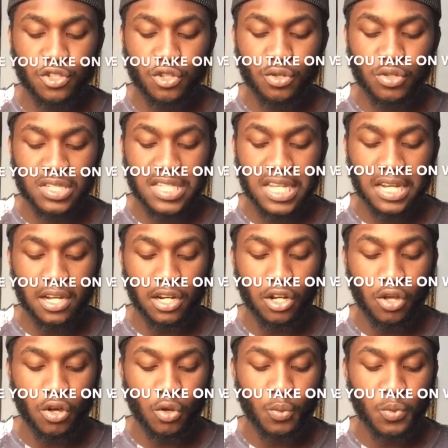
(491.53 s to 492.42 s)
you take
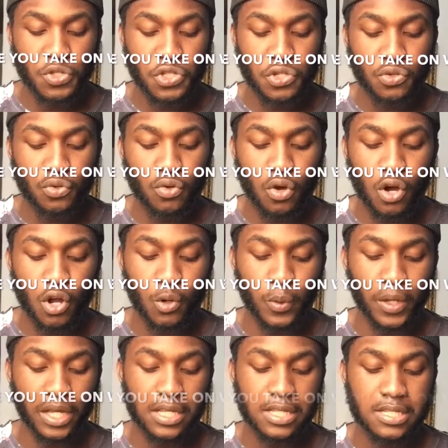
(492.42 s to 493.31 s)
along with you
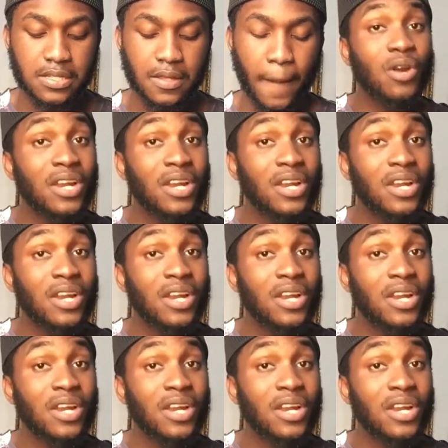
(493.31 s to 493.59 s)
always.